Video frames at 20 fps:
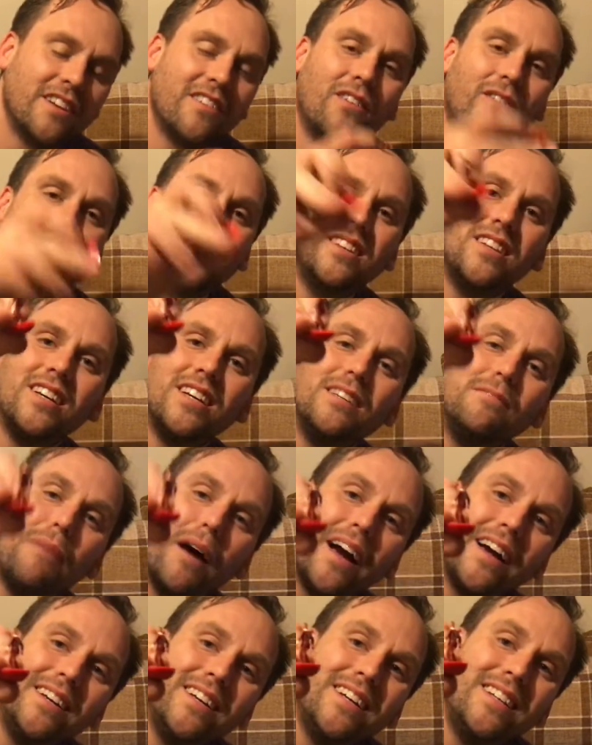All the
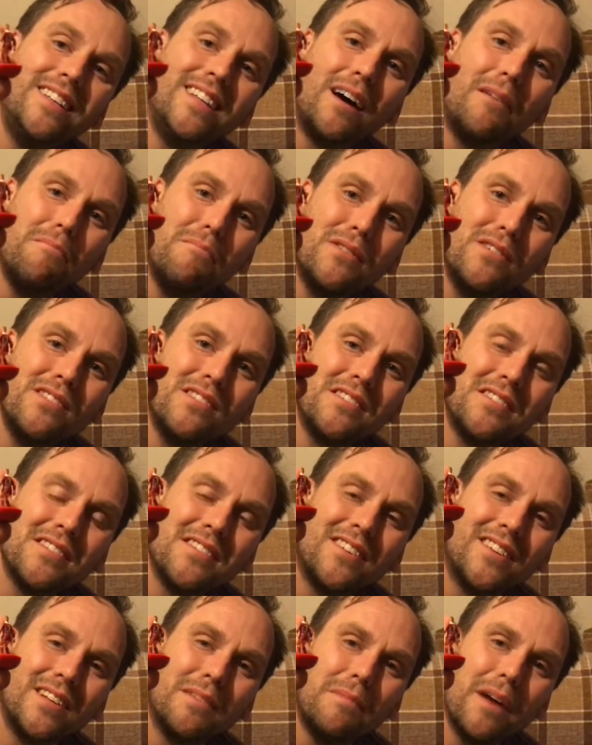painted numbers
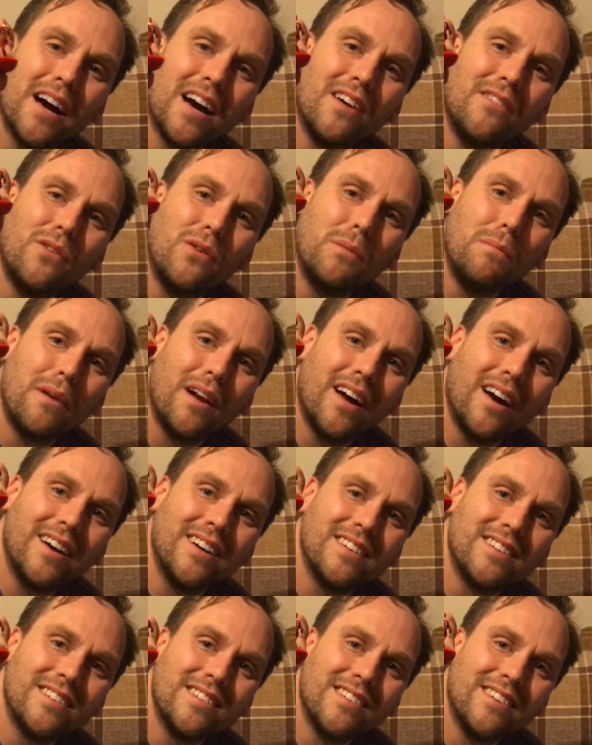on the back of all the
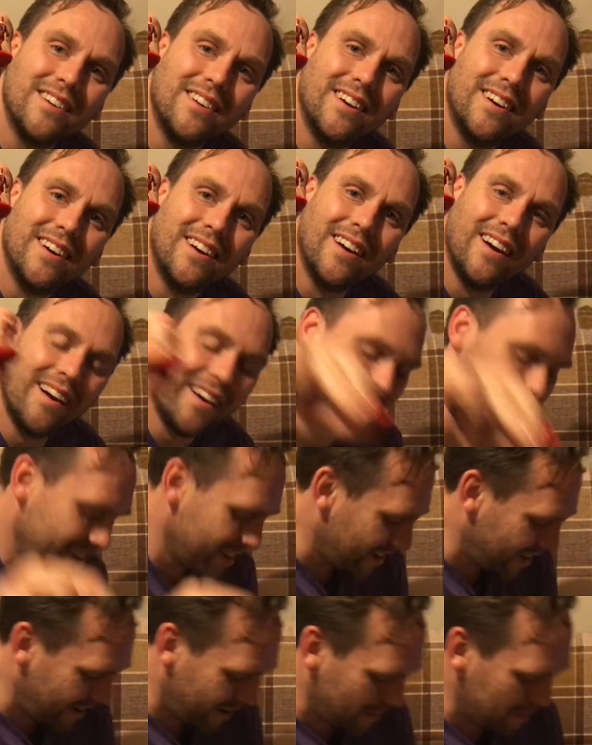players.
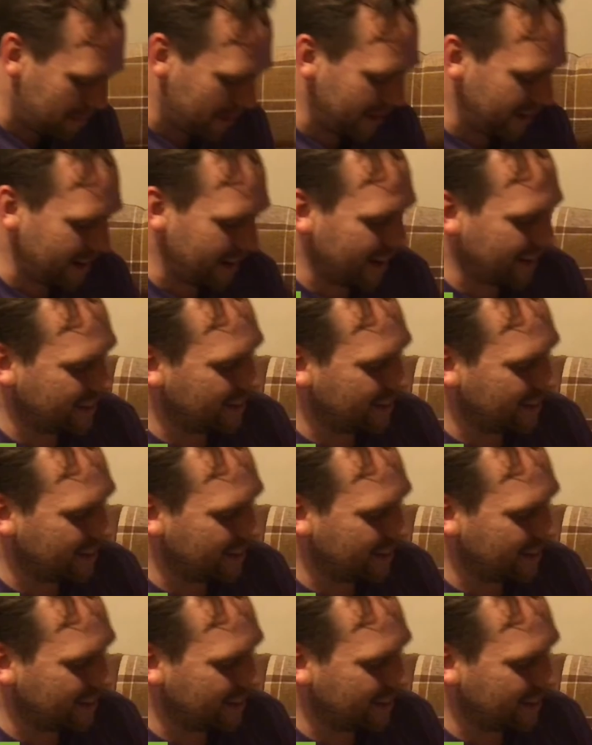Can't beat that.